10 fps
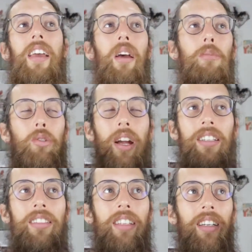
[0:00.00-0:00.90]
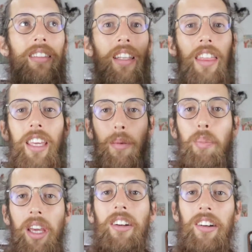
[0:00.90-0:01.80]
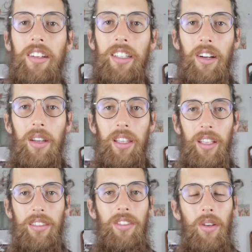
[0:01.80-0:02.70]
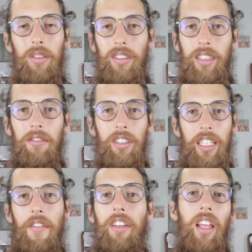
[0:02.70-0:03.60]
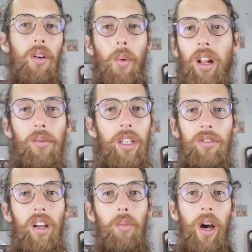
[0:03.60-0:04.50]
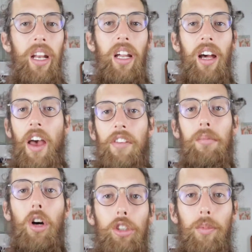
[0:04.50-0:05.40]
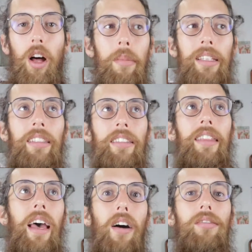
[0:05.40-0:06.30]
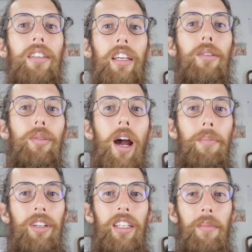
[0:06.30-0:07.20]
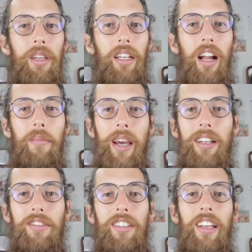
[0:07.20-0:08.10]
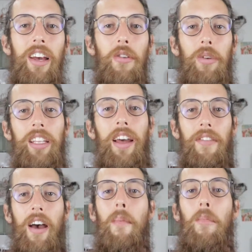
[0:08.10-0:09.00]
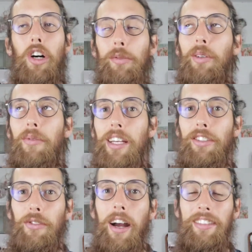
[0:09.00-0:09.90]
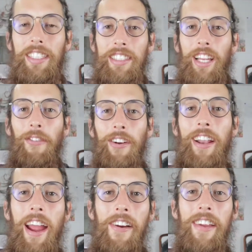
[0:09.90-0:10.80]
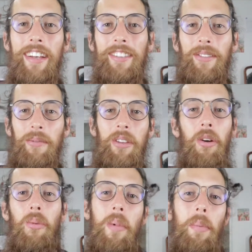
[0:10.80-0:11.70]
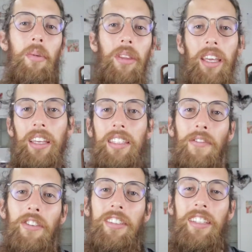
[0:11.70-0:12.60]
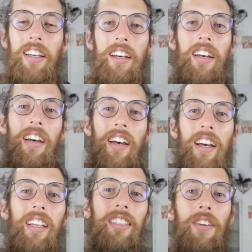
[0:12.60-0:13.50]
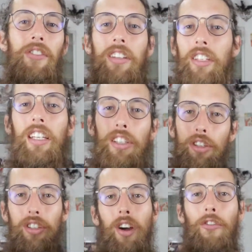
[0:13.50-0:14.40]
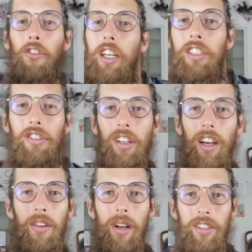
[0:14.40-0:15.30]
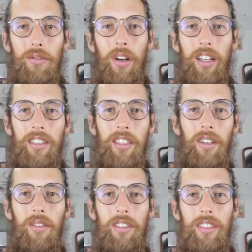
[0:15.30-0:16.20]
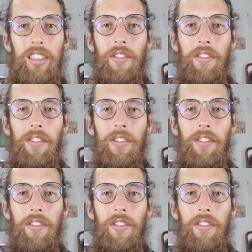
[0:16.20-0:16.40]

I'm trying to think bigger, and so instead of just having one restaurant, why not having multiple? It's a 1,000-acre property. I'd imagine we could have multiple restaurants in different areas, maybe with a different niche, for each restaurant, just a